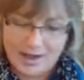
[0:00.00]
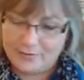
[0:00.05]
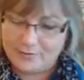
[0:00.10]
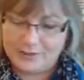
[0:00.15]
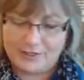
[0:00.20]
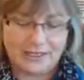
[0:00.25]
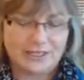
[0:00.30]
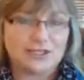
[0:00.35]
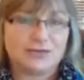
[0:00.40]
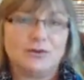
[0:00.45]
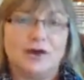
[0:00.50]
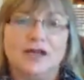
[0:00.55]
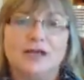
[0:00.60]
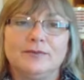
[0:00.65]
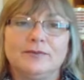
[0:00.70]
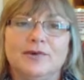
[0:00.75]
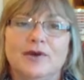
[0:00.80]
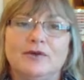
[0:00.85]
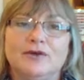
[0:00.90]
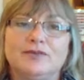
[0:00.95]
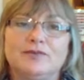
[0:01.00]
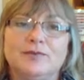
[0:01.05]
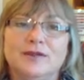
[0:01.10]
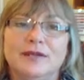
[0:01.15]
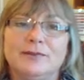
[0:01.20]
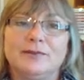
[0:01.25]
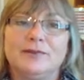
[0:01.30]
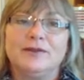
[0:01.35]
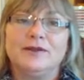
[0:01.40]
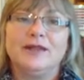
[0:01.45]
I would let you all approach
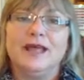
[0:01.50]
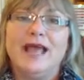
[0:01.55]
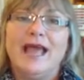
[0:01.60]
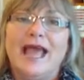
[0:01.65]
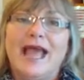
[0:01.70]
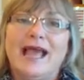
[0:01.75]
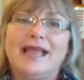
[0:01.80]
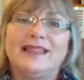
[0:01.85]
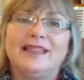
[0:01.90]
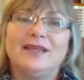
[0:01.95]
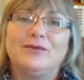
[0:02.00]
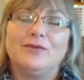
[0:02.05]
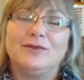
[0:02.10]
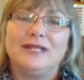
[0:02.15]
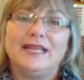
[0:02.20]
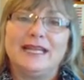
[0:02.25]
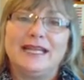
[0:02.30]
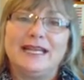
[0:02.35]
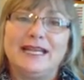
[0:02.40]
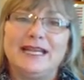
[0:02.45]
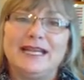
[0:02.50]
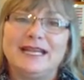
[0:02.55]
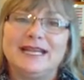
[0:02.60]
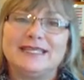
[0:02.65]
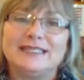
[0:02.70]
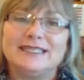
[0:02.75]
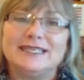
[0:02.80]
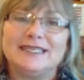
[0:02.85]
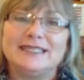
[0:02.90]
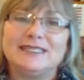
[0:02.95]
people, and then when they needed
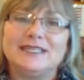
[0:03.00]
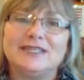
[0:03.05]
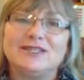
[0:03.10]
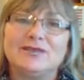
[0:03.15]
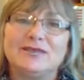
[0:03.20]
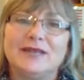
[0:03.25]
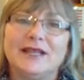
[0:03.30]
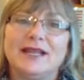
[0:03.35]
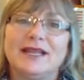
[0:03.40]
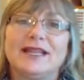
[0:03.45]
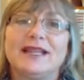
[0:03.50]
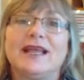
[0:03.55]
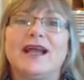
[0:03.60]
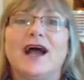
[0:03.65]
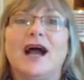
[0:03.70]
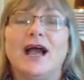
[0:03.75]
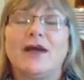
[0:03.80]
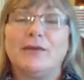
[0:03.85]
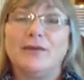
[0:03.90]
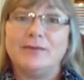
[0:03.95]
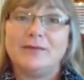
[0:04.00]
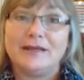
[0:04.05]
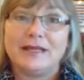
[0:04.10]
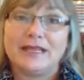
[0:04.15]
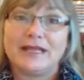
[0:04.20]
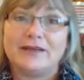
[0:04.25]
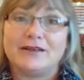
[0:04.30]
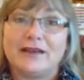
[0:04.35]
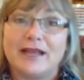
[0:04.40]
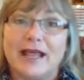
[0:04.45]
assistance with anything, I would be
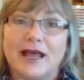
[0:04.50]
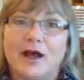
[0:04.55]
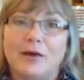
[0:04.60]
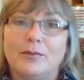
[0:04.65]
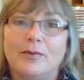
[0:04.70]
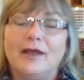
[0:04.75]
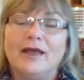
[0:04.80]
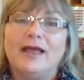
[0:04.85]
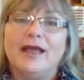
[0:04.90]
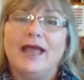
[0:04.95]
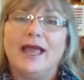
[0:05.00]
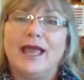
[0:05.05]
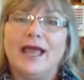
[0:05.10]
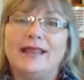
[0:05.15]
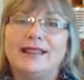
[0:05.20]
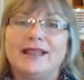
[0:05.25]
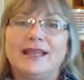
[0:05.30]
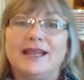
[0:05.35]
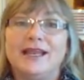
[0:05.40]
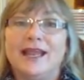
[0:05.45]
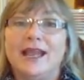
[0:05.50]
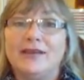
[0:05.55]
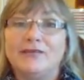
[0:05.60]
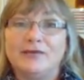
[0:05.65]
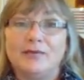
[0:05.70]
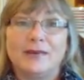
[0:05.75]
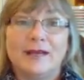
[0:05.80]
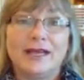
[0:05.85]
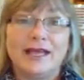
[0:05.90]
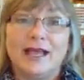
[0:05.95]
there to help. And then
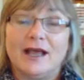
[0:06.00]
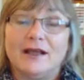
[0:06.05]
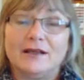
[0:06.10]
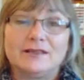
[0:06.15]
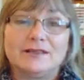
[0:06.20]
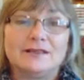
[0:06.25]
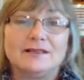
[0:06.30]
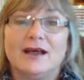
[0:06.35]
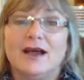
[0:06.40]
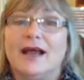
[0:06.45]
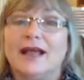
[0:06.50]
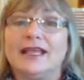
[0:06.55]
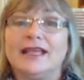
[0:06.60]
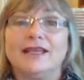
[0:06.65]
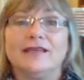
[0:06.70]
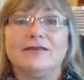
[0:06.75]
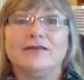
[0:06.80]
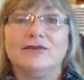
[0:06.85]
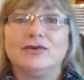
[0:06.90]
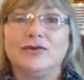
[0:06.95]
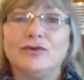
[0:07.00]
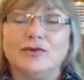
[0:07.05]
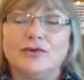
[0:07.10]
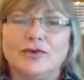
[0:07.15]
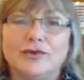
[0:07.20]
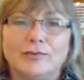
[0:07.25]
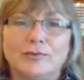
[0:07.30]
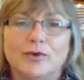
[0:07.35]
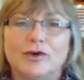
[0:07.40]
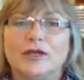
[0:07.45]
everybody else, I give you
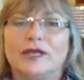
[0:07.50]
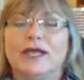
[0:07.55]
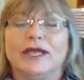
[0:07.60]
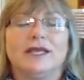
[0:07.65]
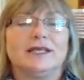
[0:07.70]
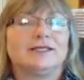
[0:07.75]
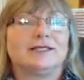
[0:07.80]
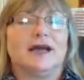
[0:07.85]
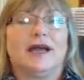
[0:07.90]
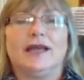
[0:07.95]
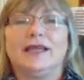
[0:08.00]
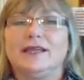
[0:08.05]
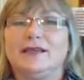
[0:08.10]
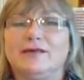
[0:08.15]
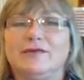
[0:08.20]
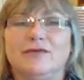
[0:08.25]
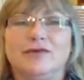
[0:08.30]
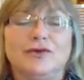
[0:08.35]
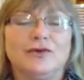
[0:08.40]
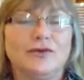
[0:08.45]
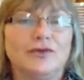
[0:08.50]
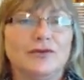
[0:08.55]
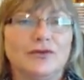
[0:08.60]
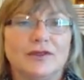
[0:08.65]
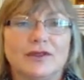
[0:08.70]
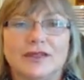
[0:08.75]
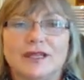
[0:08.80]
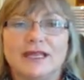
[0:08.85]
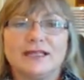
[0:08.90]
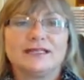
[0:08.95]
the bookings, I give you
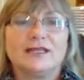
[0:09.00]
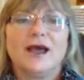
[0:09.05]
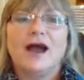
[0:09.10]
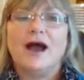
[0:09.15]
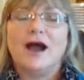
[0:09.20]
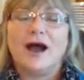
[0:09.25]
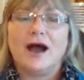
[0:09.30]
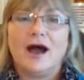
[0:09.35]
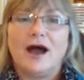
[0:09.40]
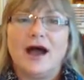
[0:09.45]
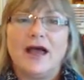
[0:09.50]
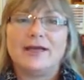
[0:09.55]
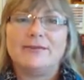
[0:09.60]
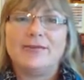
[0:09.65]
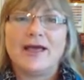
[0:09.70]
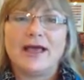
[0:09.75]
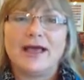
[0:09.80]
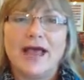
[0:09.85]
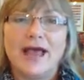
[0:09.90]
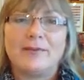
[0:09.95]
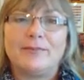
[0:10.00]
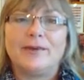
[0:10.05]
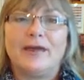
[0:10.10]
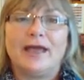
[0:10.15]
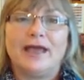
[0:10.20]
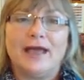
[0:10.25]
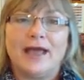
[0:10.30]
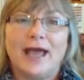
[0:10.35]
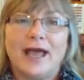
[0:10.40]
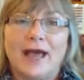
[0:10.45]
things. I'm
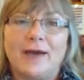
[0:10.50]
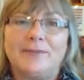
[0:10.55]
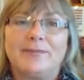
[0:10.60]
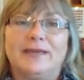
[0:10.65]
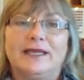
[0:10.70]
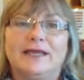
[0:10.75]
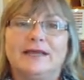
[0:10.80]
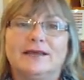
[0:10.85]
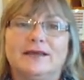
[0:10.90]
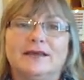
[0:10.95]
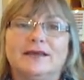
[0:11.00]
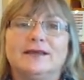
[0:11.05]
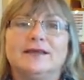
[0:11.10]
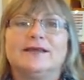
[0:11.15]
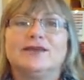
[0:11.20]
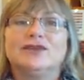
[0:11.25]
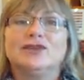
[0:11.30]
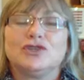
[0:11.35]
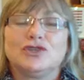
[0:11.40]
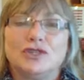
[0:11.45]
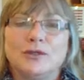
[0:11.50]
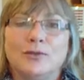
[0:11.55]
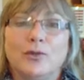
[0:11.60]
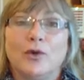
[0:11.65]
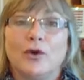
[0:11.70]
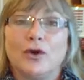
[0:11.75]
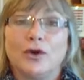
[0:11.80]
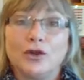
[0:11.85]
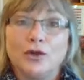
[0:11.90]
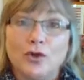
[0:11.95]
happy to
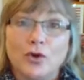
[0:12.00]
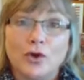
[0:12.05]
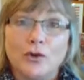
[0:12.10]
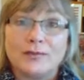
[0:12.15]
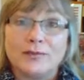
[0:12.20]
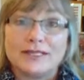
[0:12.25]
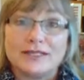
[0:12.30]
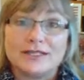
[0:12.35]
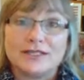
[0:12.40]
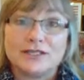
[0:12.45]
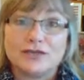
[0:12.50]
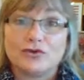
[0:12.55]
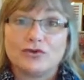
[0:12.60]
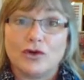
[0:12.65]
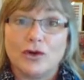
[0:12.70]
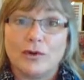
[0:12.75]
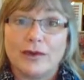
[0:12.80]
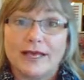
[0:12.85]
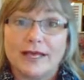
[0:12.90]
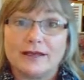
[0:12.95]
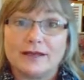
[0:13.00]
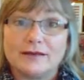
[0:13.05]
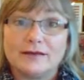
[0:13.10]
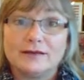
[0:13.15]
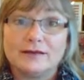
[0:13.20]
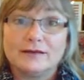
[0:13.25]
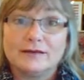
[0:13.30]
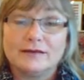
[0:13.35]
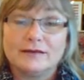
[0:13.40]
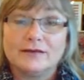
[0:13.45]
support your business growing it.
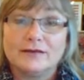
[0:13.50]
